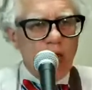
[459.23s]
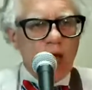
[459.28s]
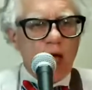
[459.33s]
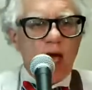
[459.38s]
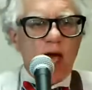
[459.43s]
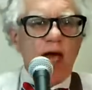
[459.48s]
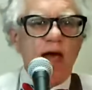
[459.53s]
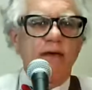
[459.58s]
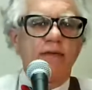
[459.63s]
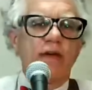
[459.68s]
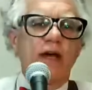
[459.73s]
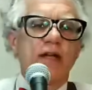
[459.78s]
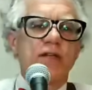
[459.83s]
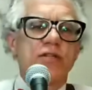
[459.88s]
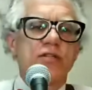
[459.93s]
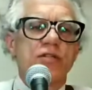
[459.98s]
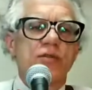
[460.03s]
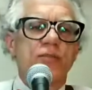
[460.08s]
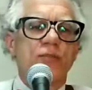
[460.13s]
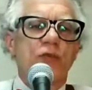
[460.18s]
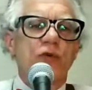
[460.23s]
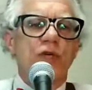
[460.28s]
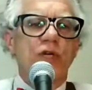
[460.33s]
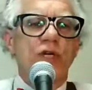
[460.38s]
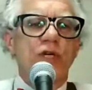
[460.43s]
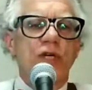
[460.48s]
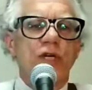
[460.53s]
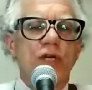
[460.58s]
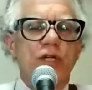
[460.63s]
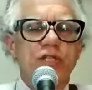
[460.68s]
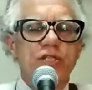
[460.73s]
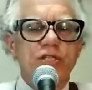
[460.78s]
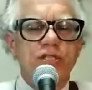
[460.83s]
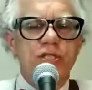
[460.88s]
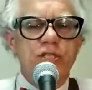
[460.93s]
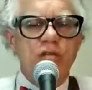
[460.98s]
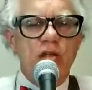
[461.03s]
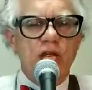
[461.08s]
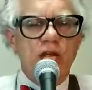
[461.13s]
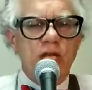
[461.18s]
I've got some real
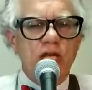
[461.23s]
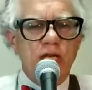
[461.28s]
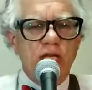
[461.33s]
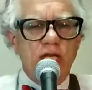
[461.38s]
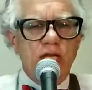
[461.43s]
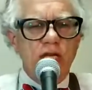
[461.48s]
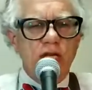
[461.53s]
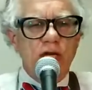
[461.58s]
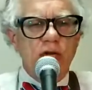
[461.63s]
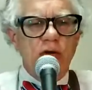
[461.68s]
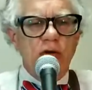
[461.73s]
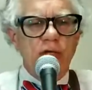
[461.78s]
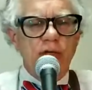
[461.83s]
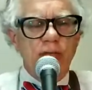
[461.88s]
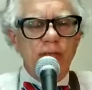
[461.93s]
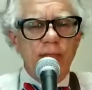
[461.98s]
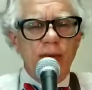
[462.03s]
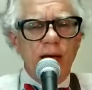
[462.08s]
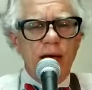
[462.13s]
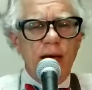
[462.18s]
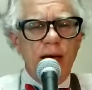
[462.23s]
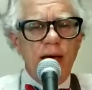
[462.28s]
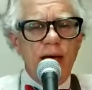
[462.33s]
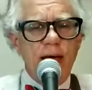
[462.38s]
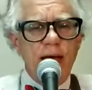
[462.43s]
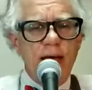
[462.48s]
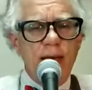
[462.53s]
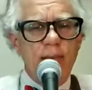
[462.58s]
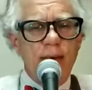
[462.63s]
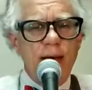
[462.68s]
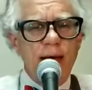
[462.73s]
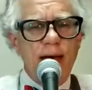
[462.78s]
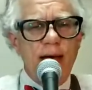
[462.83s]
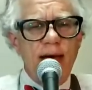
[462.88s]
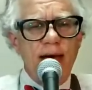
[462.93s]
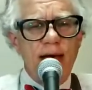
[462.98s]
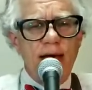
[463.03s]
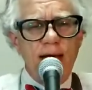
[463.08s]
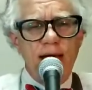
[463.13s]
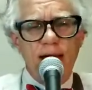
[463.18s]
estate here in my
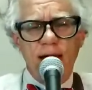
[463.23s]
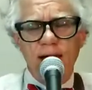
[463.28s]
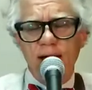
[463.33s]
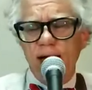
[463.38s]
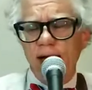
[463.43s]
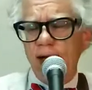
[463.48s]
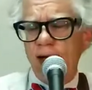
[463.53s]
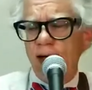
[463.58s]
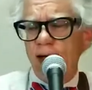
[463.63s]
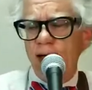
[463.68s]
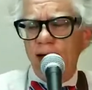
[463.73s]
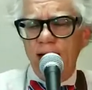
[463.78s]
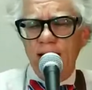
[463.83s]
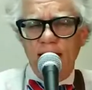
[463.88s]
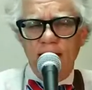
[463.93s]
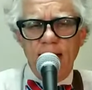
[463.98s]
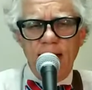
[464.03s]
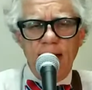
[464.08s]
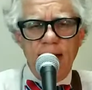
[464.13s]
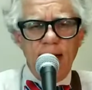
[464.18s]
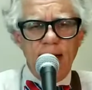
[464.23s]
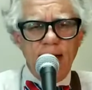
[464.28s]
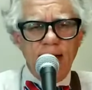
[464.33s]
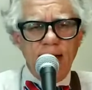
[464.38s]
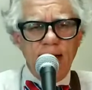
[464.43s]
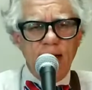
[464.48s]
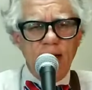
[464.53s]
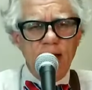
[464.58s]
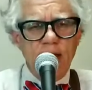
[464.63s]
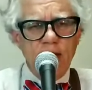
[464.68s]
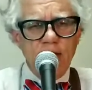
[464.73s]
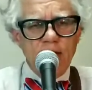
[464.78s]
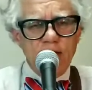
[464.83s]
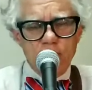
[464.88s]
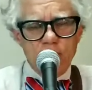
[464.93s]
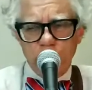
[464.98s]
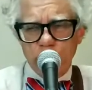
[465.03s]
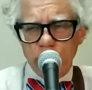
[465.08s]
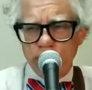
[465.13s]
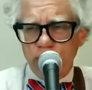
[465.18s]
bag,
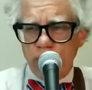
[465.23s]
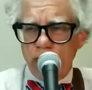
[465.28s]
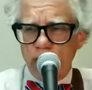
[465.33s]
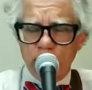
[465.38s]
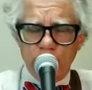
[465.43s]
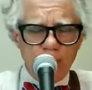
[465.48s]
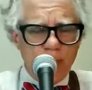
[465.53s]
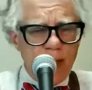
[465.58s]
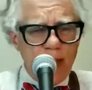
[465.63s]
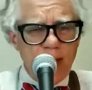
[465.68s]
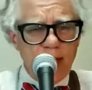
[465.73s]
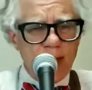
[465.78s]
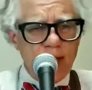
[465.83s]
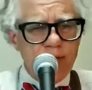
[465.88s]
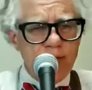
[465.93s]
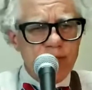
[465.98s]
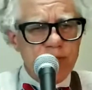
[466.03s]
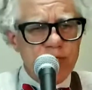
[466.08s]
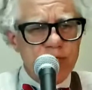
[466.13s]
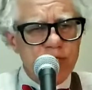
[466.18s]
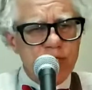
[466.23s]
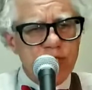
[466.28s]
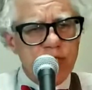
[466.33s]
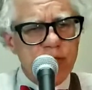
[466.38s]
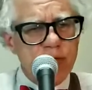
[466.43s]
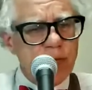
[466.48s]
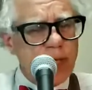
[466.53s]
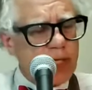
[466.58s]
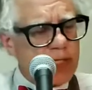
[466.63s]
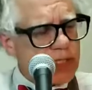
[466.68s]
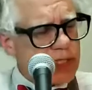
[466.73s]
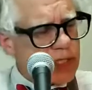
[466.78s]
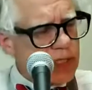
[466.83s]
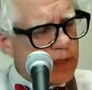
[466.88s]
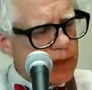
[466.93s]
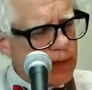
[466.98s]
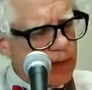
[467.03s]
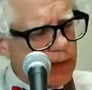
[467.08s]
so we bought a pack of cigarettes,